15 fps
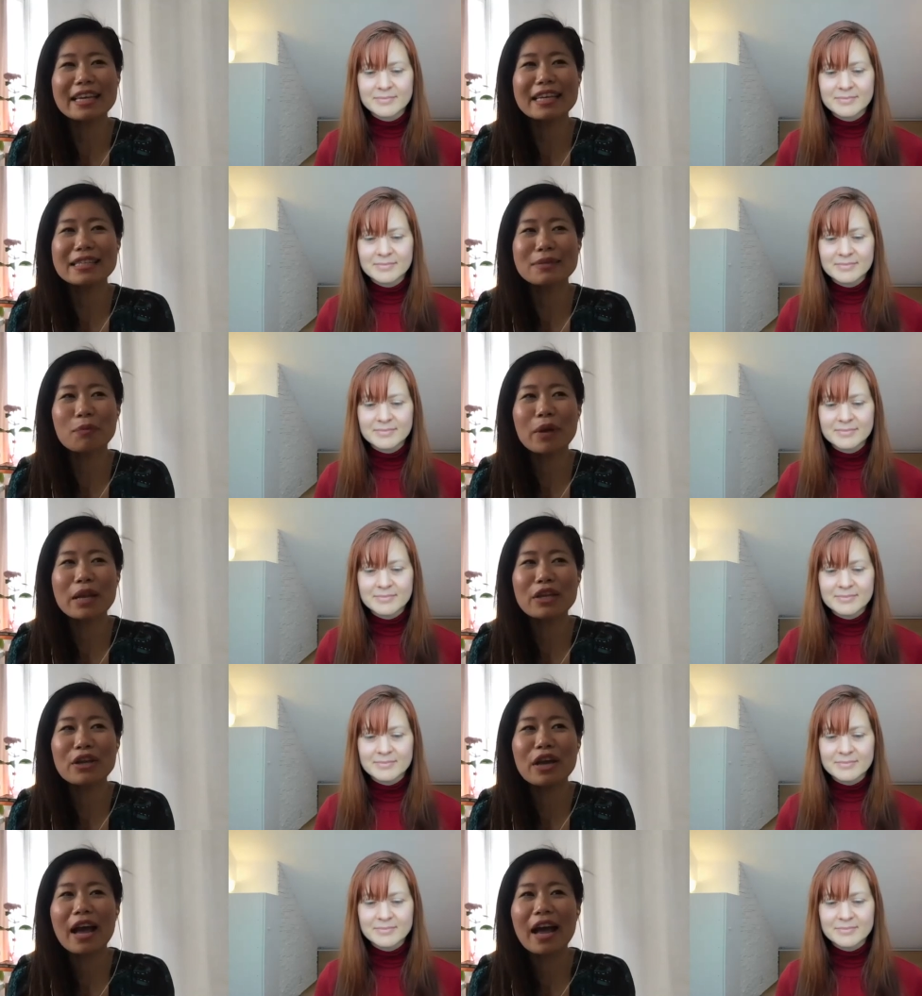Speaker 1: when you
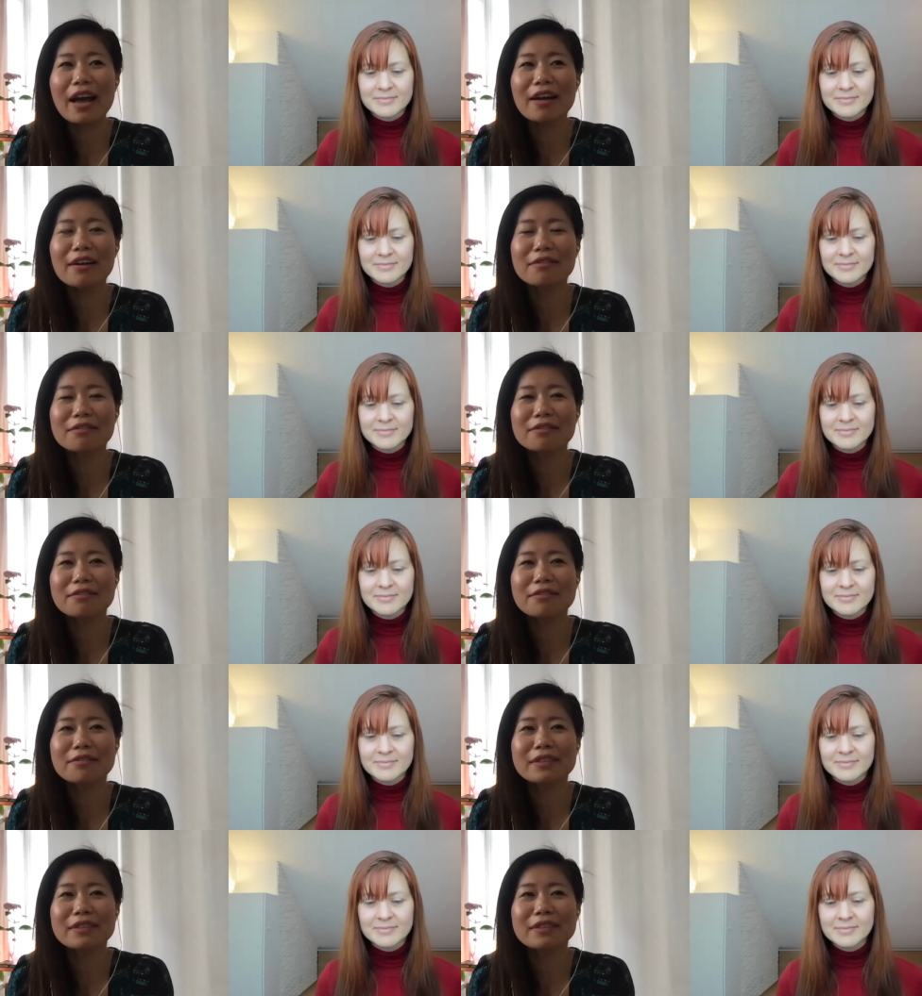have
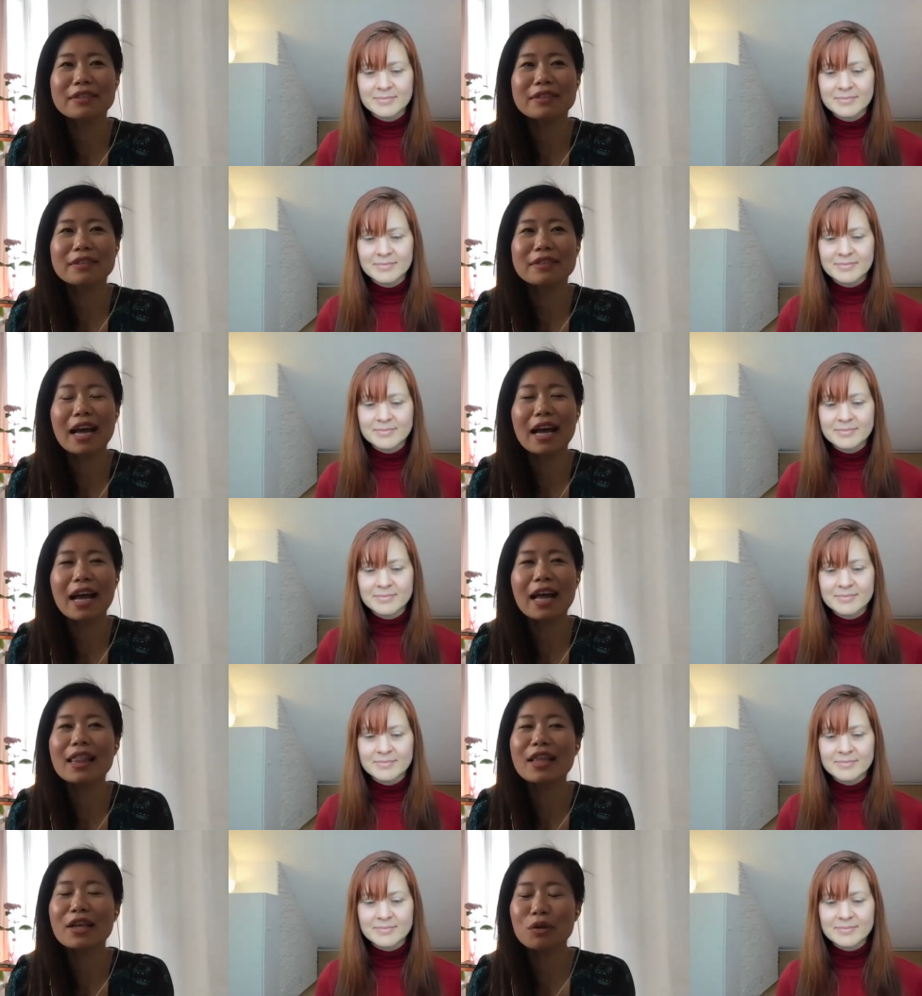a
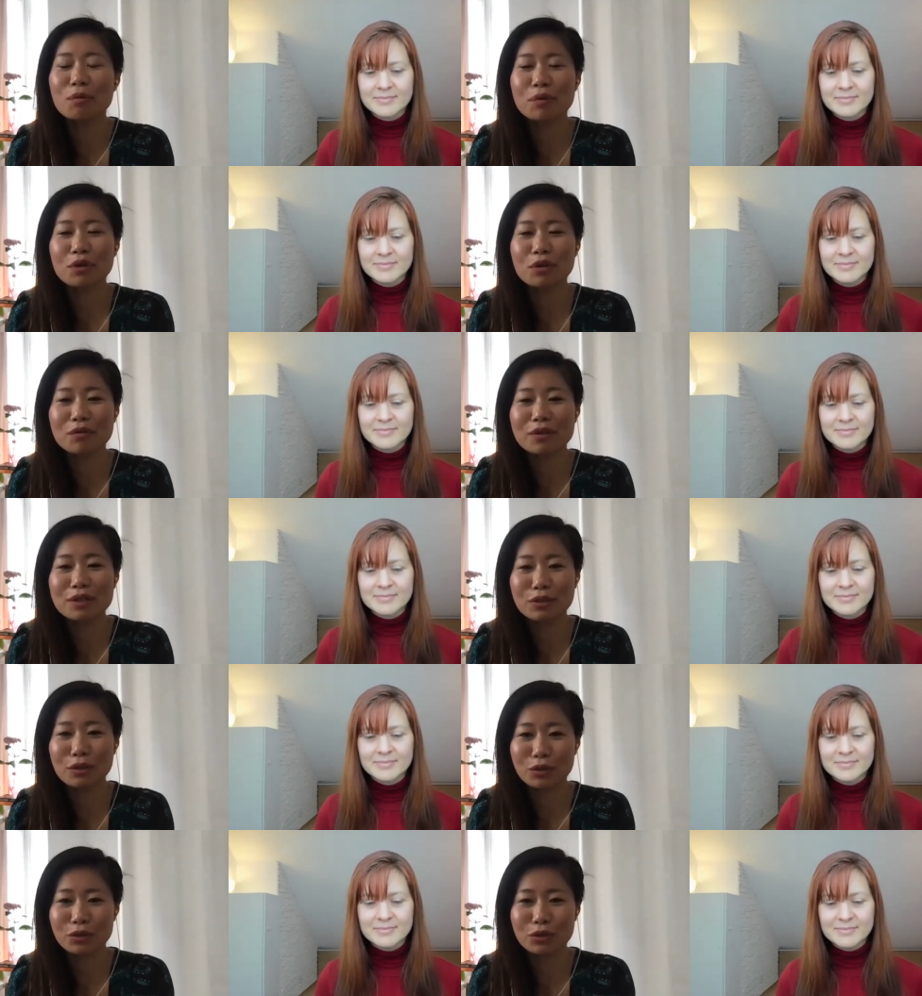little bit of a
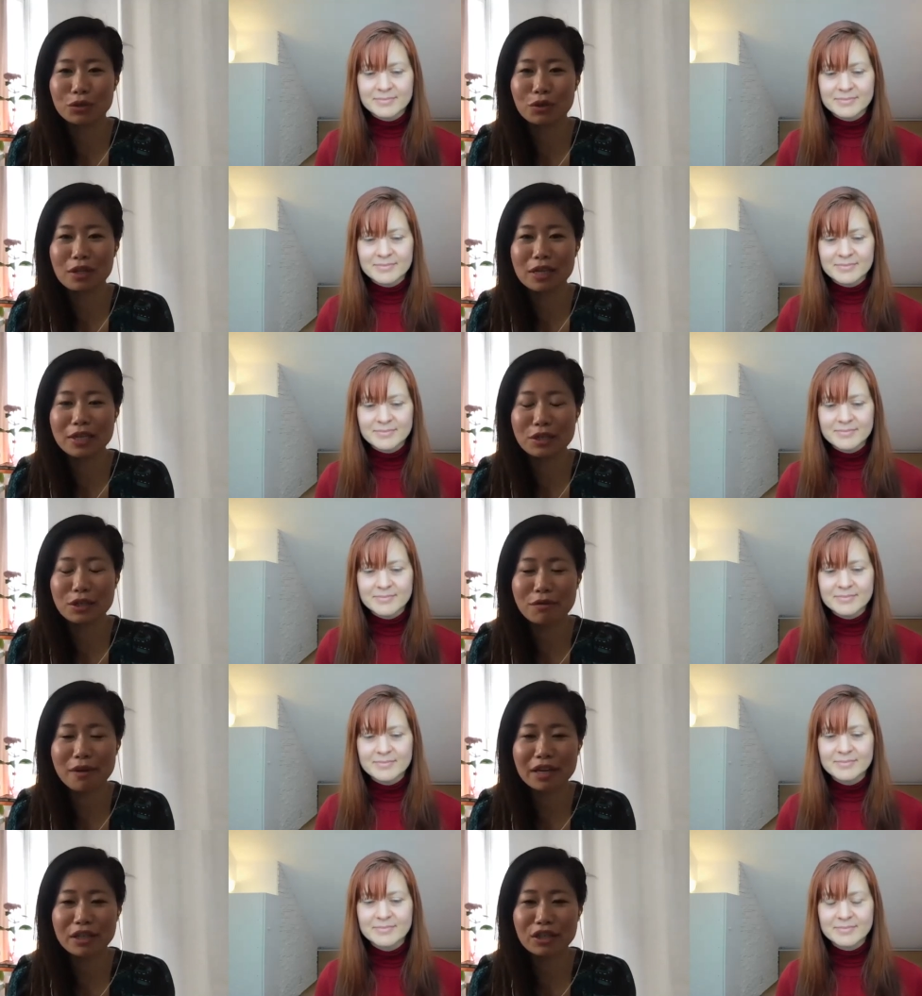social
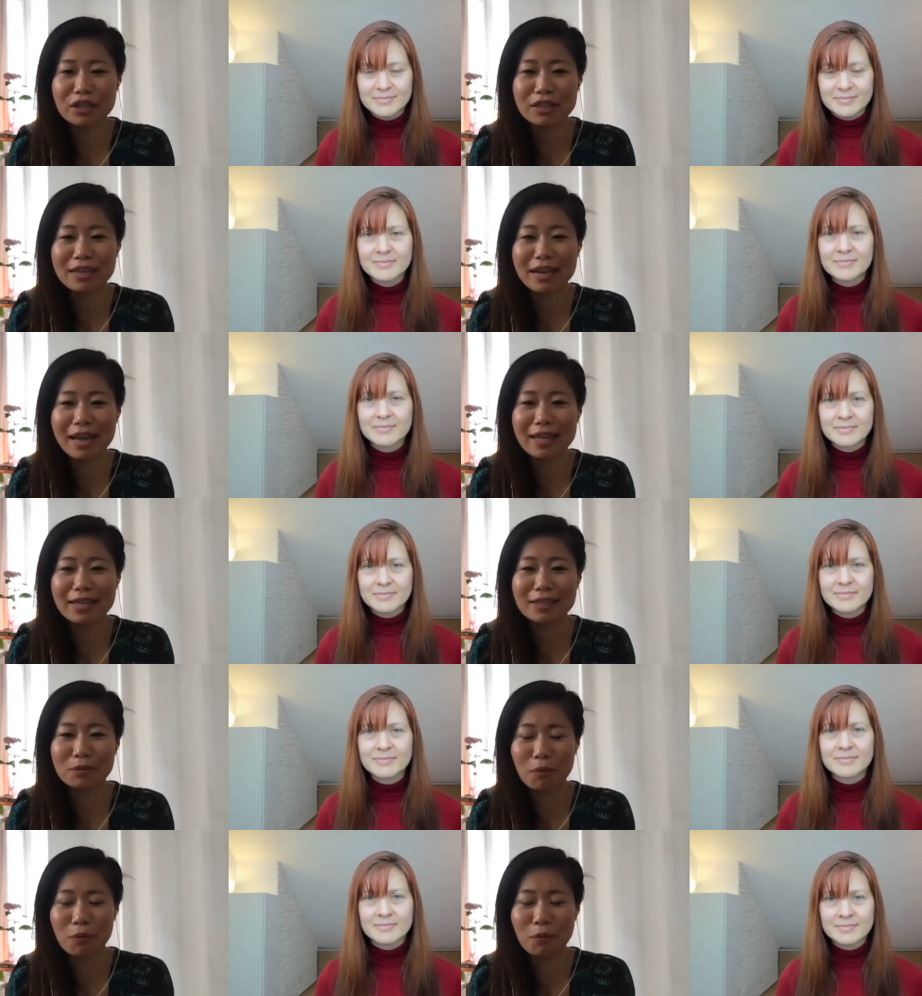interaction as
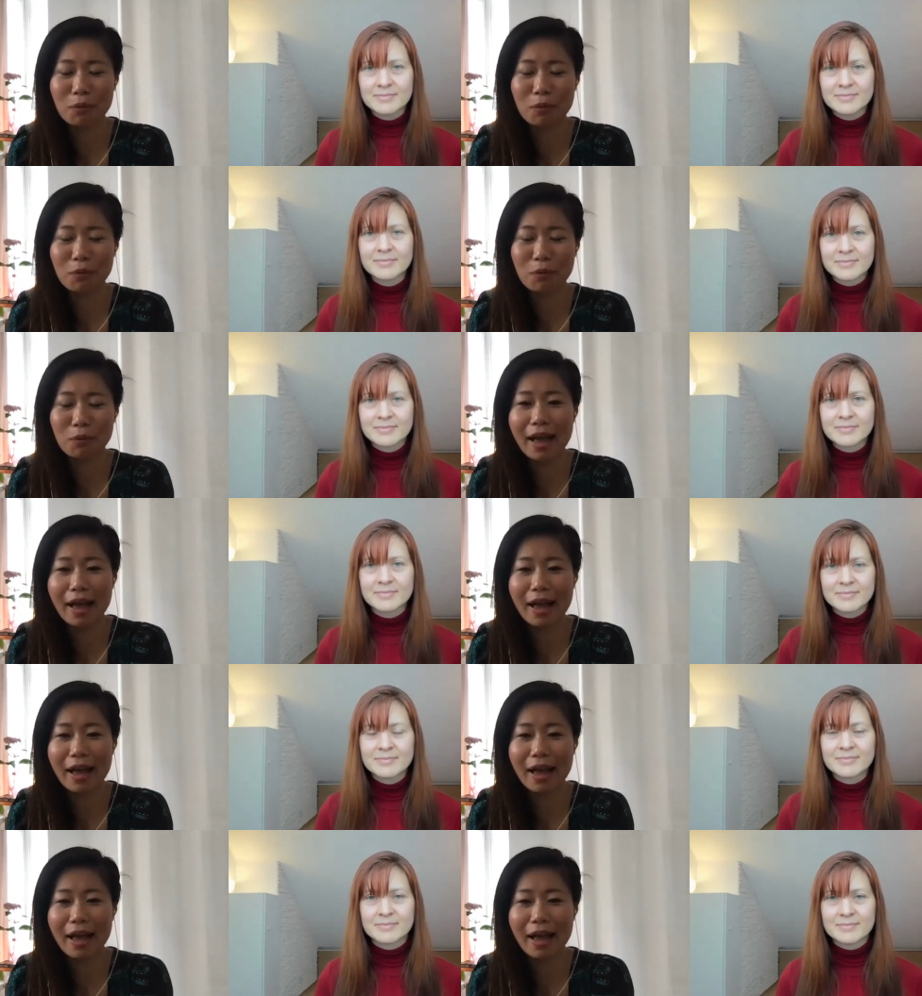well
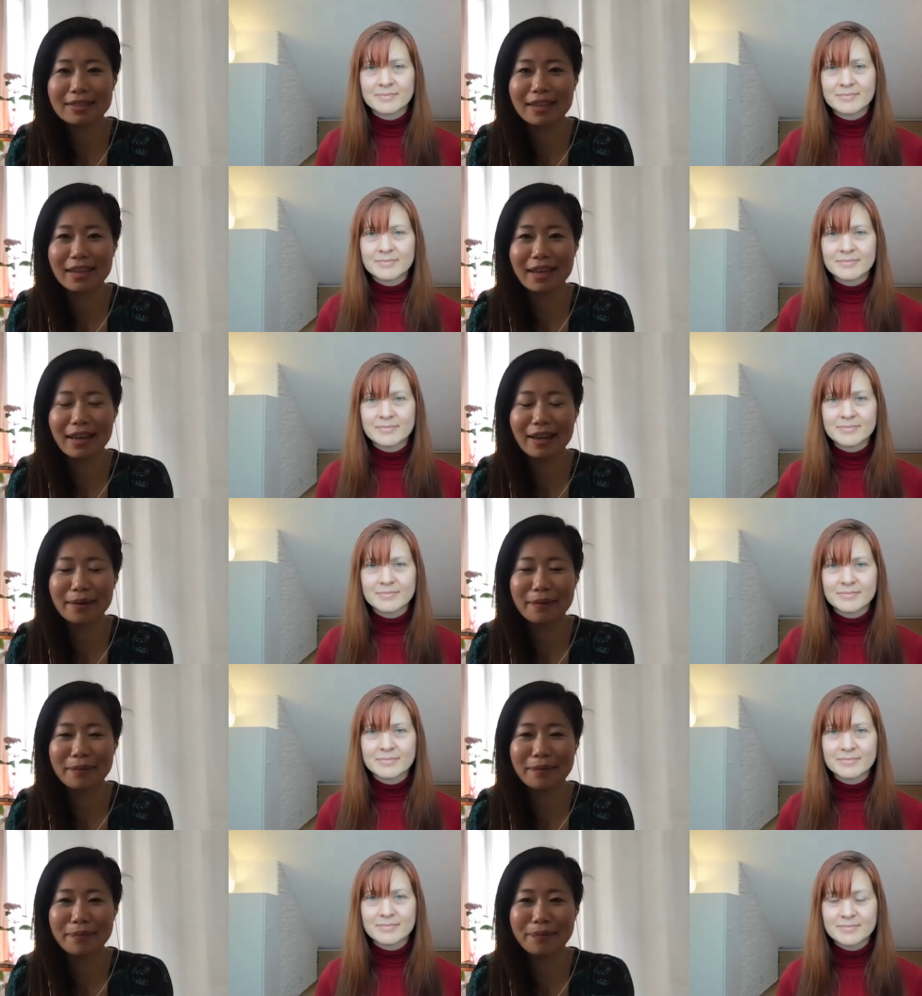as
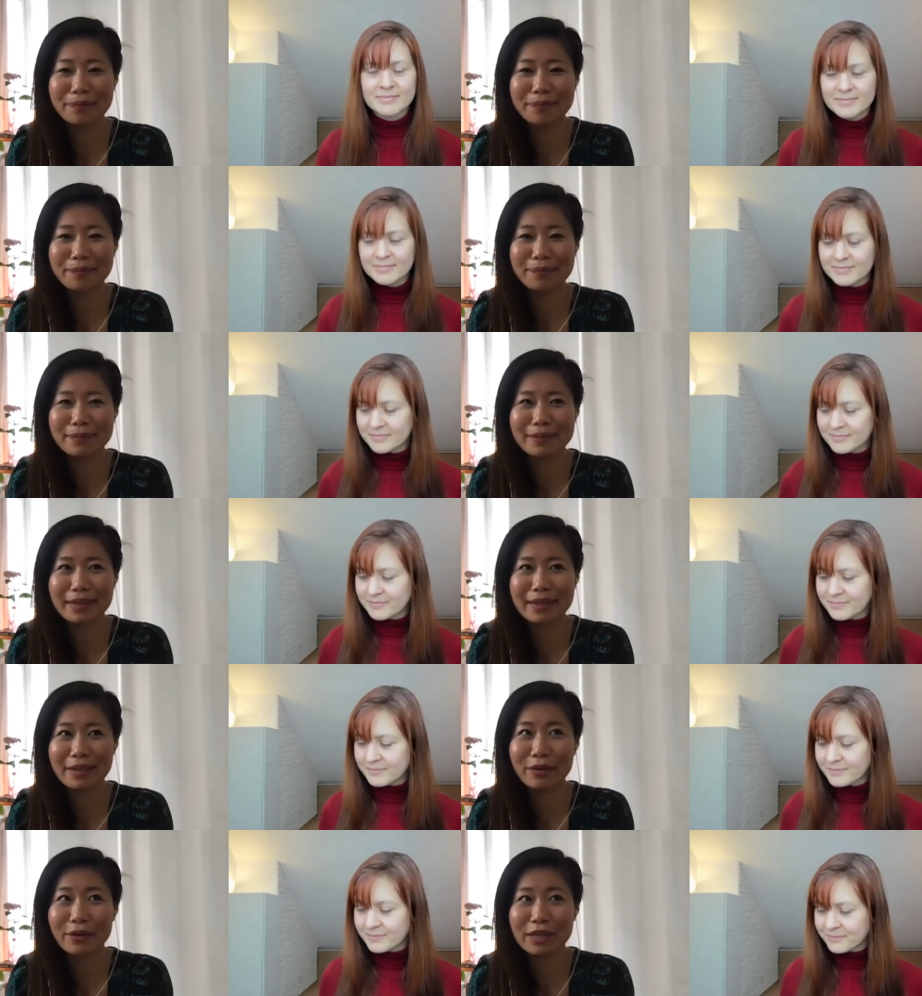
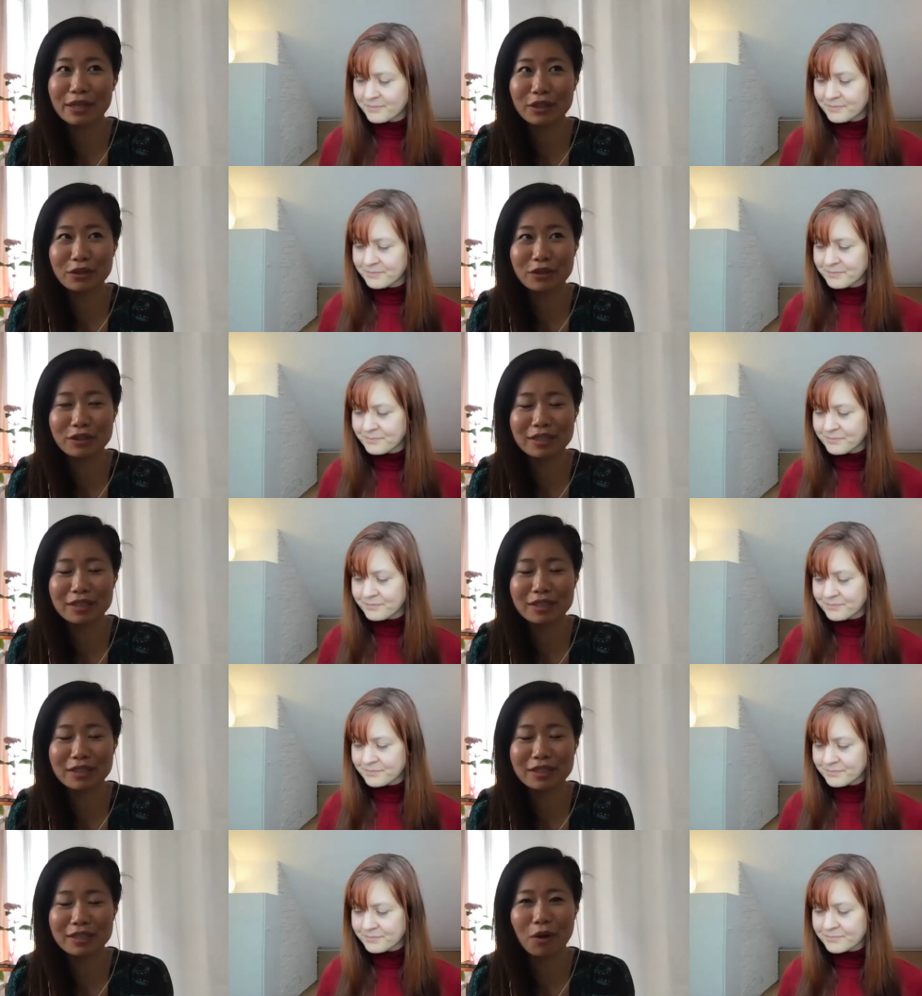interesting
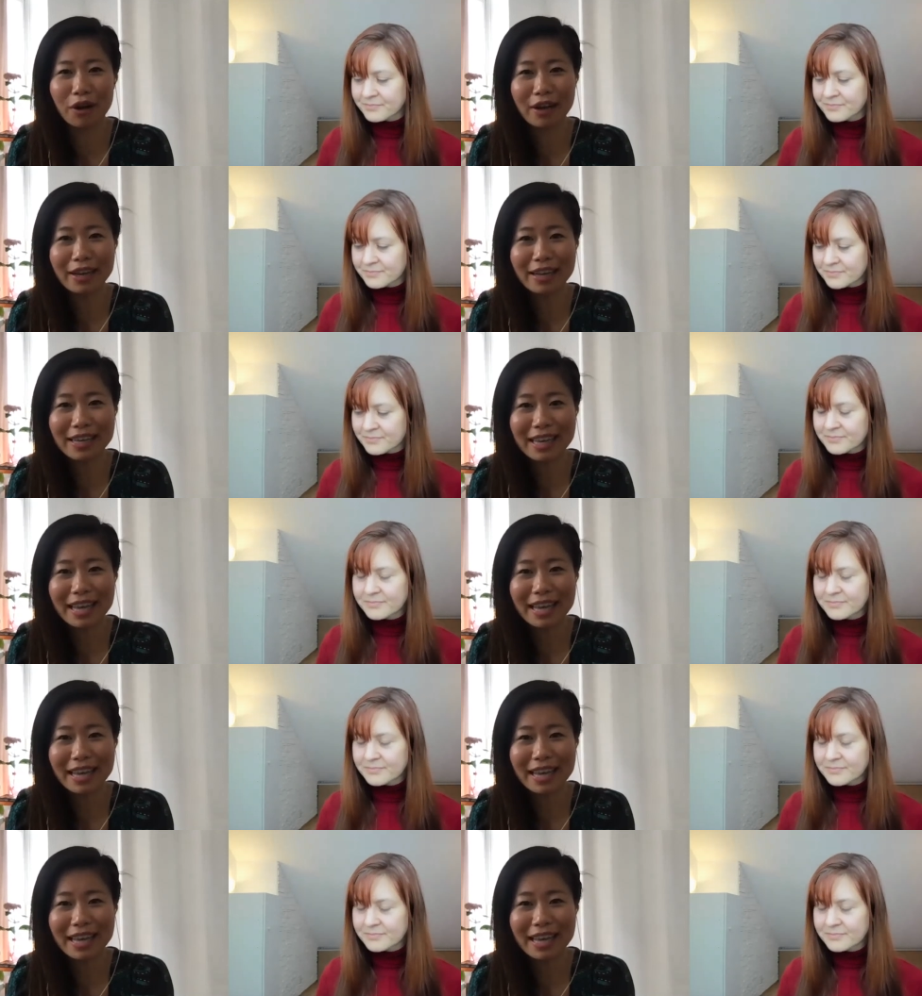work.